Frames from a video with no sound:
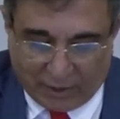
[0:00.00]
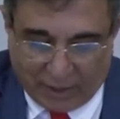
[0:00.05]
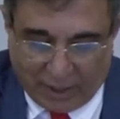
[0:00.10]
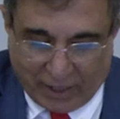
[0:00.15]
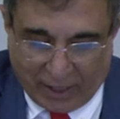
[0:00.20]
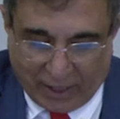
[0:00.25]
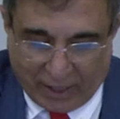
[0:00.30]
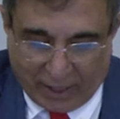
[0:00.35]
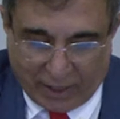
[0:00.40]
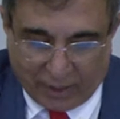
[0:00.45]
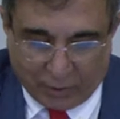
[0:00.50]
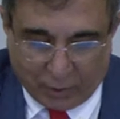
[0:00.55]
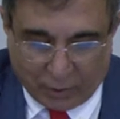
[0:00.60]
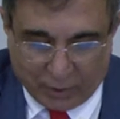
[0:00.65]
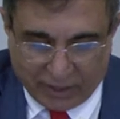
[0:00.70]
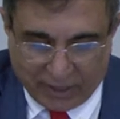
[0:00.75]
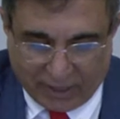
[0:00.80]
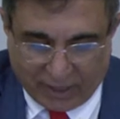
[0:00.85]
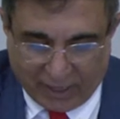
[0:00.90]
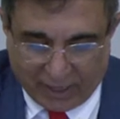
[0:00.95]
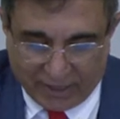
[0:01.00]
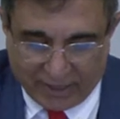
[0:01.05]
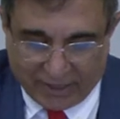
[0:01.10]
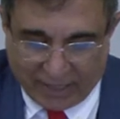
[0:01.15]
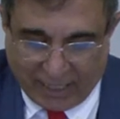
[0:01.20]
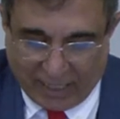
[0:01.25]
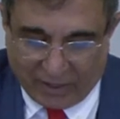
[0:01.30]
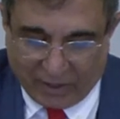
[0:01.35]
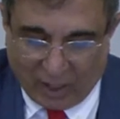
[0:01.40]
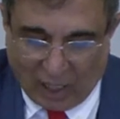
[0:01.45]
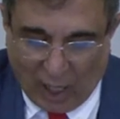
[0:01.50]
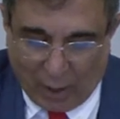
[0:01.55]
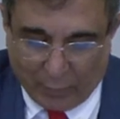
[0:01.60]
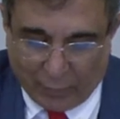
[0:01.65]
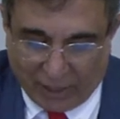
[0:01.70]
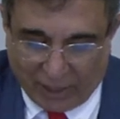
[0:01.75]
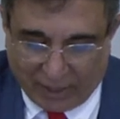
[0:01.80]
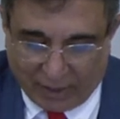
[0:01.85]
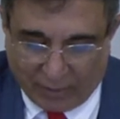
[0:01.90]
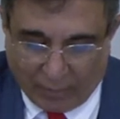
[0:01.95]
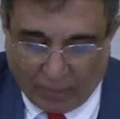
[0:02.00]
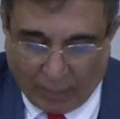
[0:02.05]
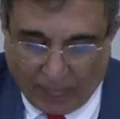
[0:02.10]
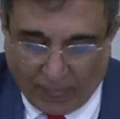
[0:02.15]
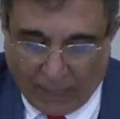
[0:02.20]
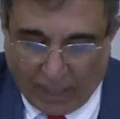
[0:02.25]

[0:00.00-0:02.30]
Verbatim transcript: uh, intoxicants and gambling,